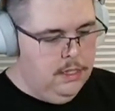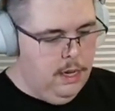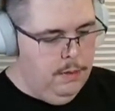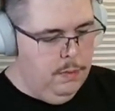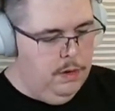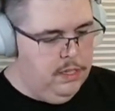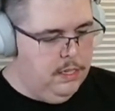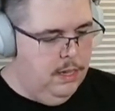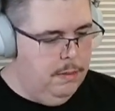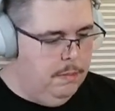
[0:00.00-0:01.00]
So I went with
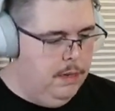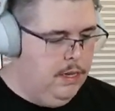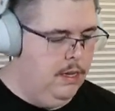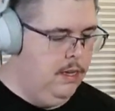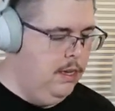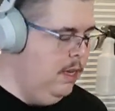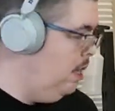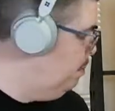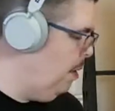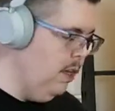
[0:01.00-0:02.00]
some
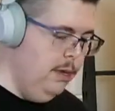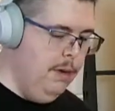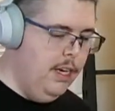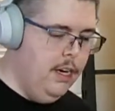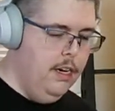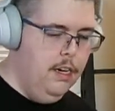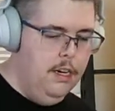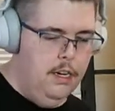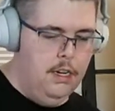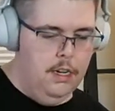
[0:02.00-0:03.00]
Polymaker
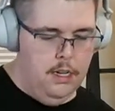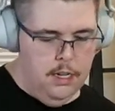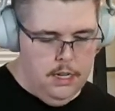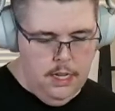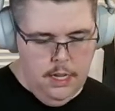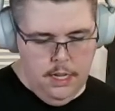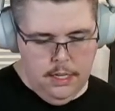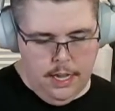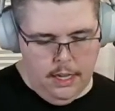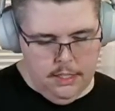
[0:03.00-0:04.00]

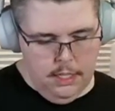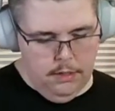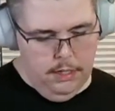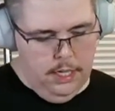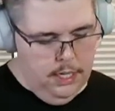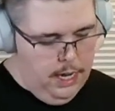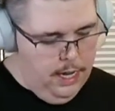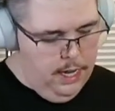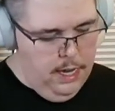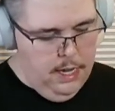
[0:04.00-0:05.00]
Galaxy Green
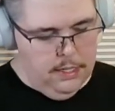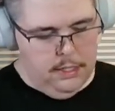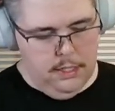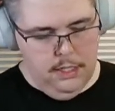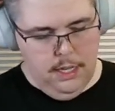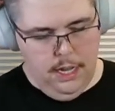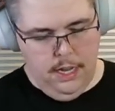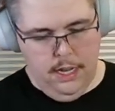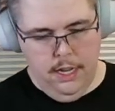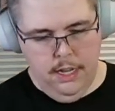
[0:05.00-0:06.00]

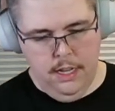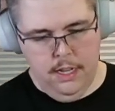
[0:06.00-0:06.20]
8A.